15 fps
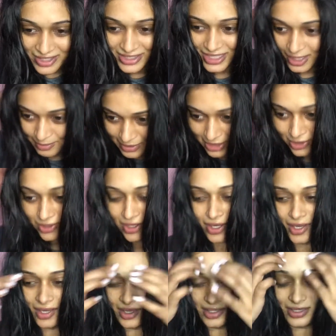I mean,
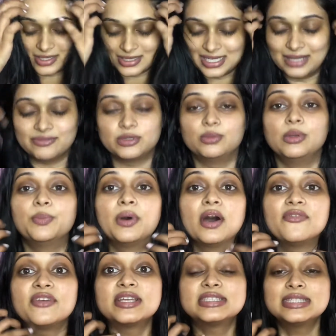it doesn't have to be
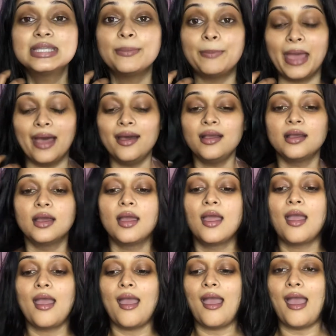perfect in the back.
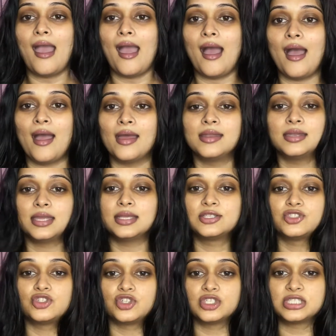And it's
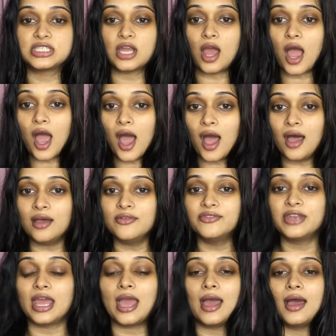just halved,
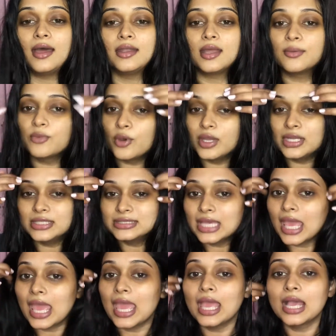and I'm going to
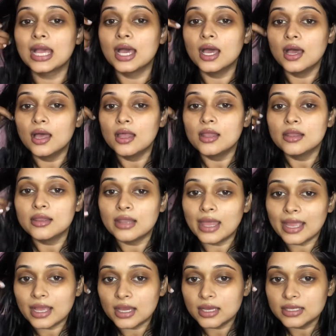take
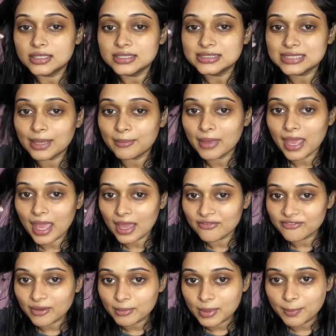like some hair
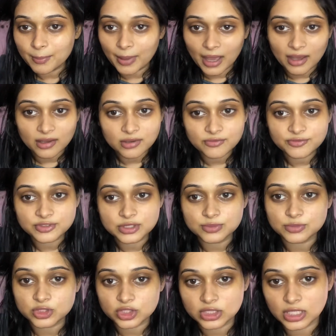from above. So I'm
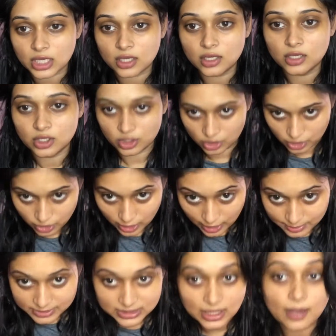just gonna grab
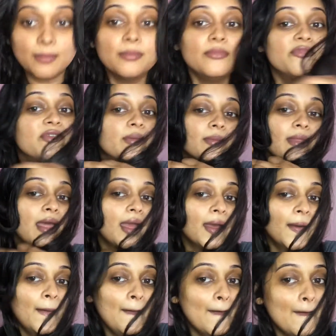some from there,
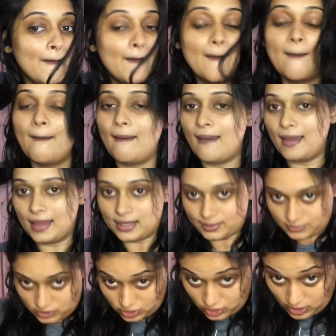and I'm
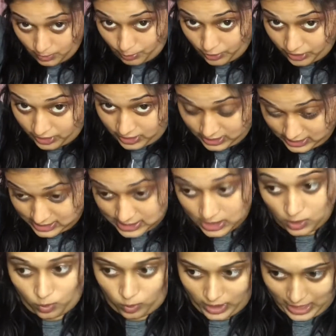just gonna put this
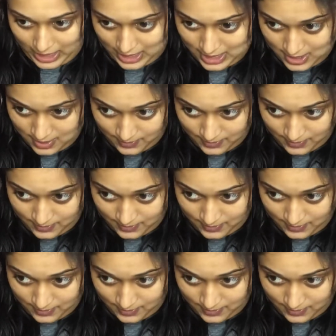away.